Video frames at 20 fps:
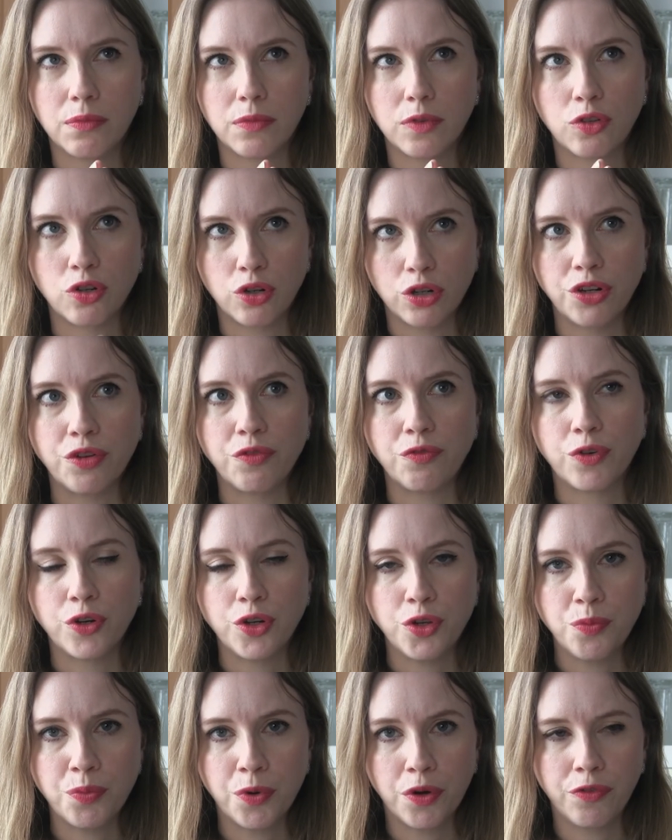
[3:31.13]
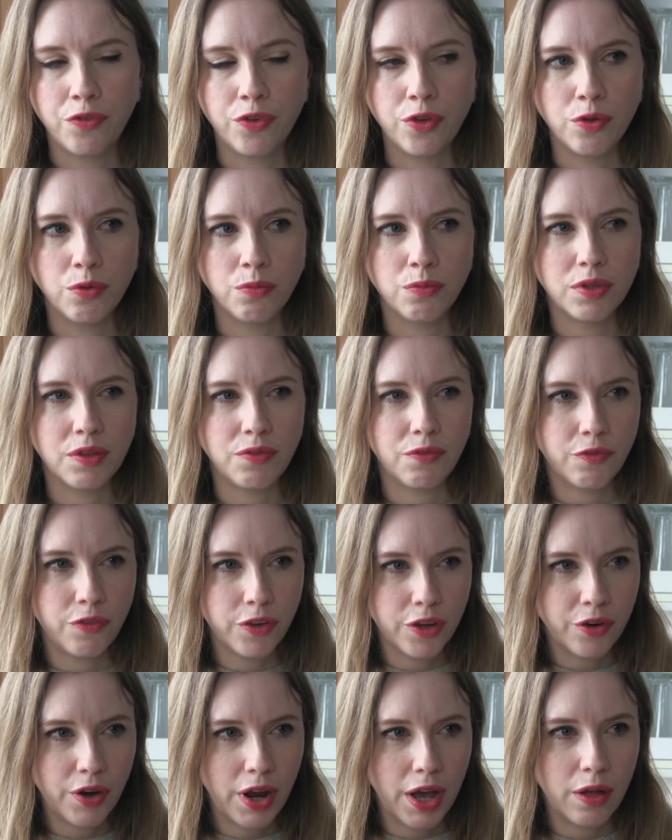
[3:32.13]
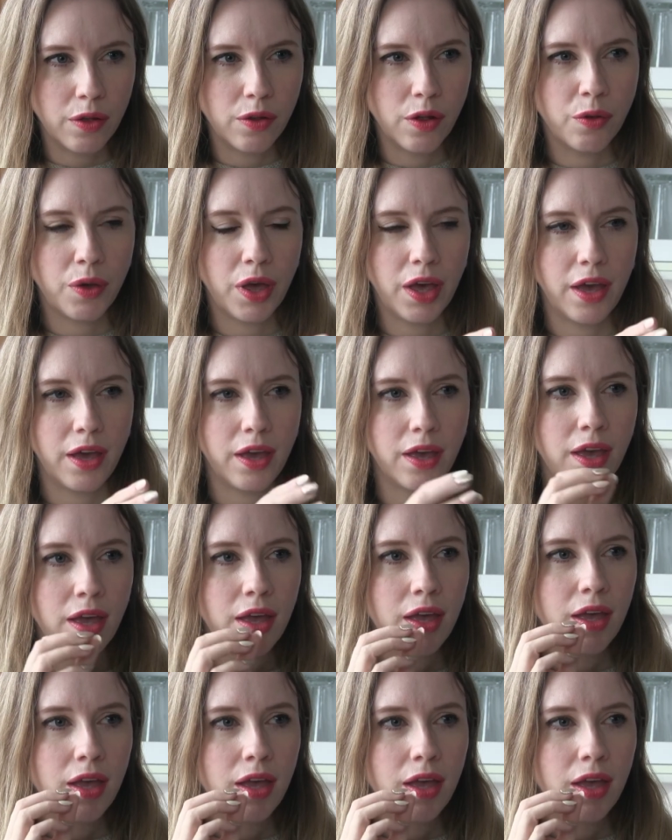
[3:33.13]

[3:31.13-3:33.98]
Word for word: searching for new perfumes and figure out, okay,